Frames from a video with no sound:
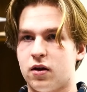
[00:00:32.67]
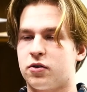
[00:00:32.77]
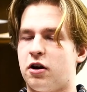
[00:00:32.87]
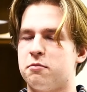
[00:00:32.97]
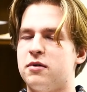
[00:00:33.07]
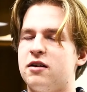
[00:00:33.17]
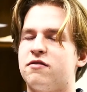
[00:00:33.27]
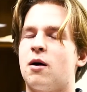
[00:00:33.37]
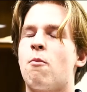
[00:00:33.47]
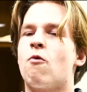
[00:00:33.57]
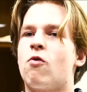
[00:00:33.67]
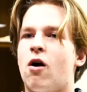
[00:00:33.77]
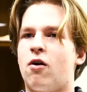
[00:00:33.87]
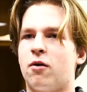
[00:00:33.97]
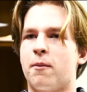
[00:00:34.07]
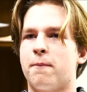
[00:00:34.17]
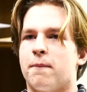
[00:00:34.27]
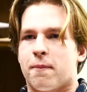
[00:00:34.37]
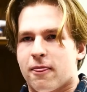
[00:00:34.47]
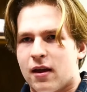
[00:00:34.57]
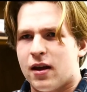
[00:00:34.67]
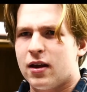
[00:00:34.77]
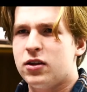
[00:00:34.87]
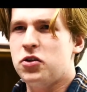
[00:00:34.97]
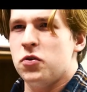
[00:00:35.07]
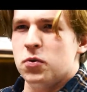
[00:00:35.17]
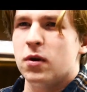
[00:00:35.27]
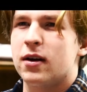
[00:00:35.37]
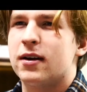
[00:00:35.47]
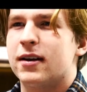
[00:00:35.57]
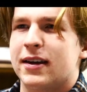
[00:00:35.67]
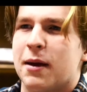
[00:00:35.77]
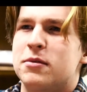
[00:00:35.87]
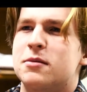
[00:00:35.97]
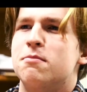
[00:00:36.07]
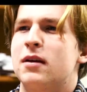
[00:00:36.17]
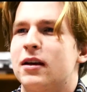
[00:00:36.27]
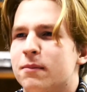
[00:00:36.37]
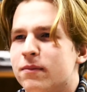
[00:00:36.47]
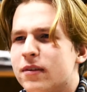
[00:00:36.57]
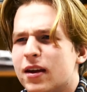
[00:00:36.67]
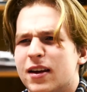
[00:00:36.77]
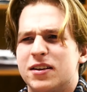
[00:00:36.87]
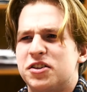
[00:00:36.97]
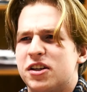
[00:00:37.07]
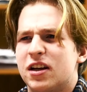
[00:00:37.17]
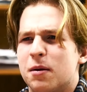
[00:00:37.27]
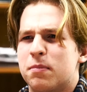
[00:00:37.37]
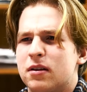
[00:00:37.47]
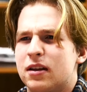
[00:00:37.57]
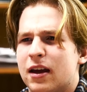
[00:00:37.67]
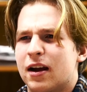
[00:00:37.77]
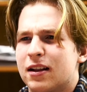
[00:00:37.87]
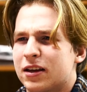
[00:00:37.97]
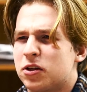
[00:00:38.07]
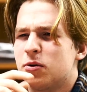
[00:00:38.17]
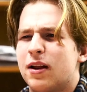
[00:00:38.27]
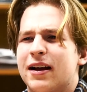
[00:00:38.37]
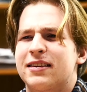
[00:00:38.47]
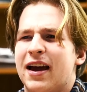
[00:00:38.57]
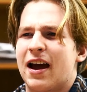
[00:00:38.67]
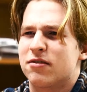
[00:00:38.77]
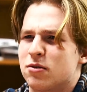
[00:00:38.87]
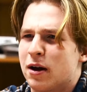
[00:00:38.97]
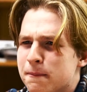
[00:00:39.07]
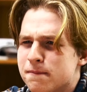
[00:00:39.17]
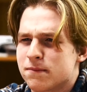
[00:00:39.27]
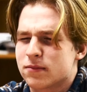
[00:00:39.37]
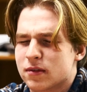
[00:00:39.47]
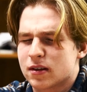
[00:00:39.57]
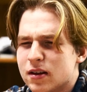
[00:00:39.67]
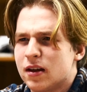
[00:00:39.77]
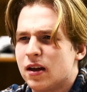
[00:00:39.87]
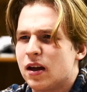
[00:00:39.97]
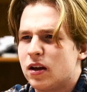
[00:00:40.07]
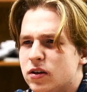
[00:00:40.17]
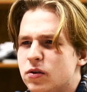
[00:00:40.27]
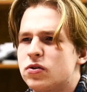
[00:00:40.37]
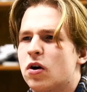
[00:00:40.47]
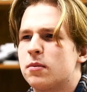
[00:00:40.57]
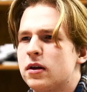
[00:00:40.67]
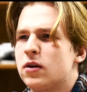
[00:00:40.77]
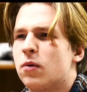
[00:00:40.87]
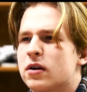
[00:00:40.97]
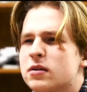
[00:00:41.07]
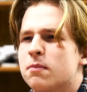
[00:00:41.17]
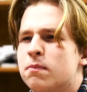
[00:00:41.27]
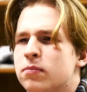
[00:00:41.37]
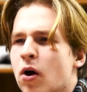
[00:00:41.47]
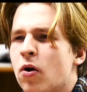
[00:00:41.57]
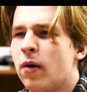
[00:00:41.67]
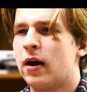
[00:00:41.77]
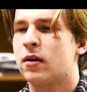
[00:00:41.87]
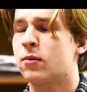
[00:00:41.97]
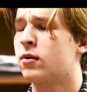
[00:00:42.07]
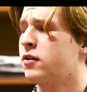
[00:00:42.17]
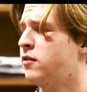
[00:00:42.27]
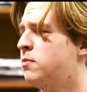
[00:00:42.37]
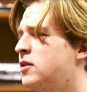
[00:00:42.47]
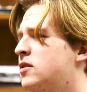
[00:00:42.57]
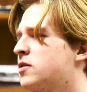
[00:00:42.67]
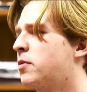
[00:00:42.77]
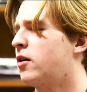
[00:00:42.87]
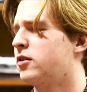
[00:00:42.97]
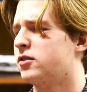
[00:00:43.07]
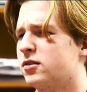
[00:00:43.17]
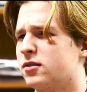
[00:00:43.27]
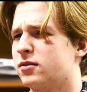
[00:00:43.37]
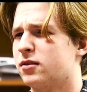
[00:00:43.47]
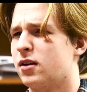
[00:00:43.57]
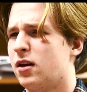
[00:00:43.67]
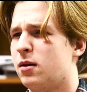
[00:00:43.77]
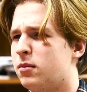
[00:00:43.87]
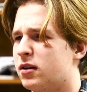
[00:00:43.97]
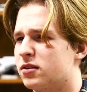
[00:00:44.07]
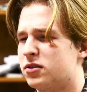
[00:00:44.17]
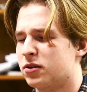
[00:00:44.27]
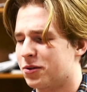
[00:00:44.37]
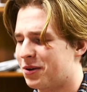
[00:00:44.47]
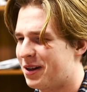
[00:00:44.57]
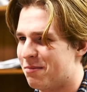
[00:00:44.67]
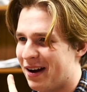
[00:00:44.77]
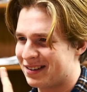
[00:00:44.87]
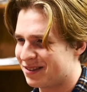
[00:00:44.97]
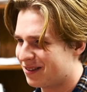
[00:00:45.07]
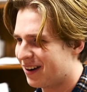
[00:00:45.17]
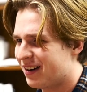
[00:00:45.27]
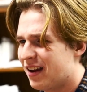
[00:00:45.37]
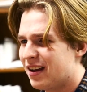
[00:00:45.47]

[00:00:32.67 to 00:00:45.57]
Correct me if I'm wrong. You came to me chin up in the air like you like to have it, right? And you told me you wanted to blow away one of your business partners because you're a bastard, right?